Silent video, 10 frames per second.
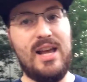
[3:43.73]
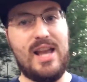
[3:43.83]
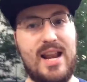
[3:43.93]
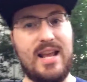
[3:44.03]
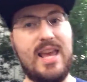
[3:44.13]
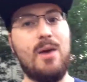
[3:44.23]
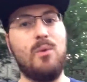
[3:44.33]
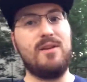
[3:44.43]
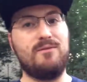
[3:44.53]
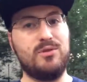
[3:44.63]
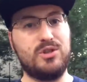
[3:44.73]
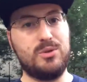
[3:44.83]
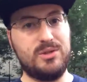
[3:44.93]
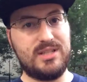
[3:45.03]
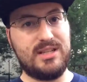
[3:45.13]
And I can't wait for
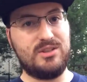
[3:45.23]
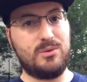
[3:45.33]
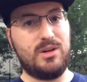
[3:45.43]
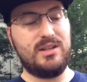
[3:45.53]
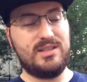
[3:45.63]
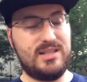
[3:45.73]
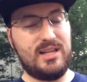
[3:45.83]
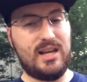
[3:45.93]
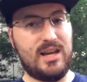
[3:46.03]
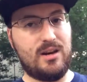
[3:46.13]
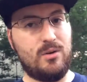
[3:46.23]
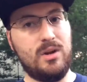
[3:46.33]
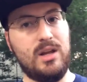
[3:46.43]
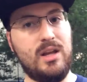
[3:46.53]
Suicide Squad to see how